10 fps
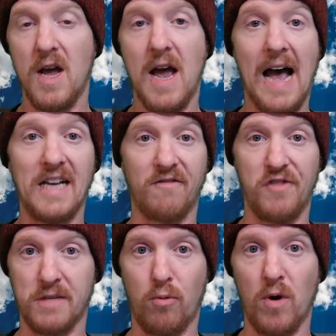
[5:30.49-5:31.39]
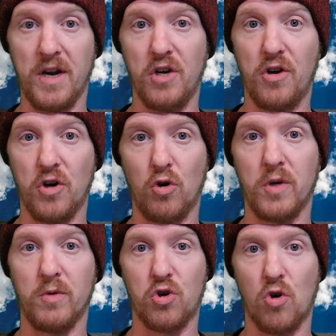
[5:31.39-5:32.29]
As of this point, you can only
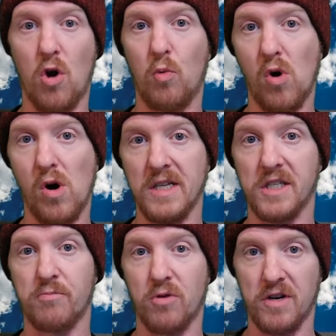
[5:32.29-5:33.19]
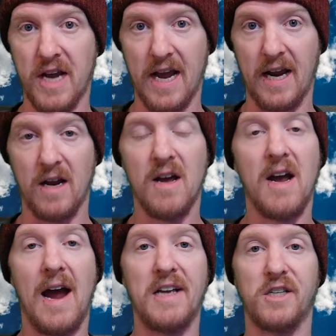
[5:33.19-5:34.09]
withdraw once per day
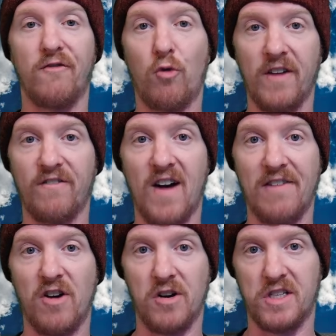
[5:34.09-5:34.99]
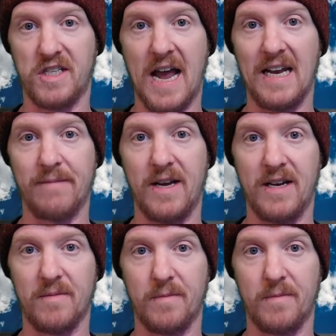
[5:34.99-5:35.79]
and it's a 4,500 sat limit.